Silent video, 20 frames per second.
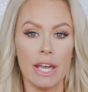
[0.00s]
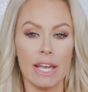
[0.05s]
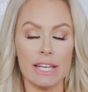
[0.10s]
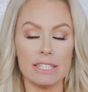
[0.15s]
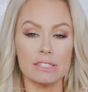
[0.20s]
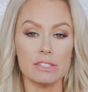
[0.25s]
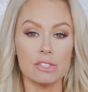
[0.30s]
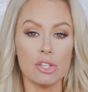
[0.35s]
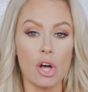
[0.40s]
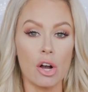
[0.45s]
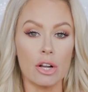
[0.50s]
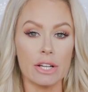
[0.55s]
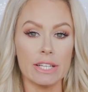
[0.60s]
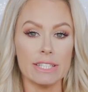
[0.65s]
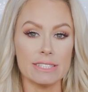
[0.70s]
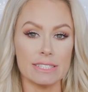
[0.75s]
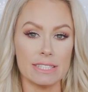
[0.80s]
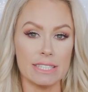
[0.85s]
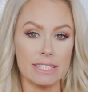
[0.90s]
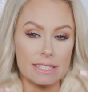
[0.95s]
As long
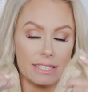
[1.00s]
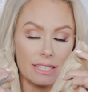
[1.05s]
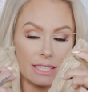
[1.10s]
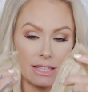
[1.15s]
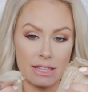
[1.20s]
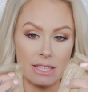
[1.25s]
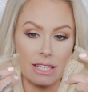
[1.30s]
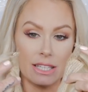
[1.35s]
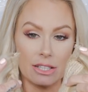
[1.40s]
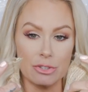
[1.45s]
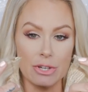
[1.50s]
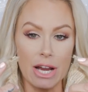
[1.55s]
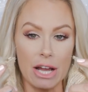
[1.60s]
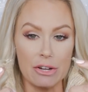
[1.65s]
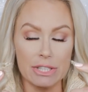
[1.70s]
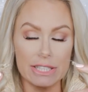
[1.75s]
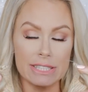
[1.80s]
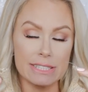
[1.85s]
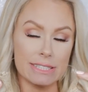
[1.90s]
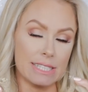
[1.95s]
as the, the
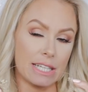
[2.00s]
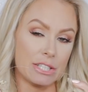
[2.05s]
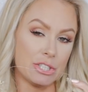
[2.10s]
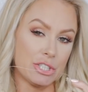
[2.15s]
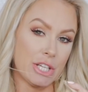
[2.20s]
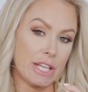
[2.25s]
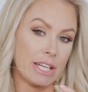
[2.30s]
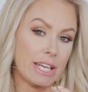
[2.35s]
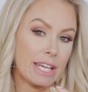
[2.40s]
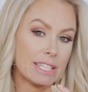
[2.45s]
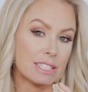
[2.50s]
crown extension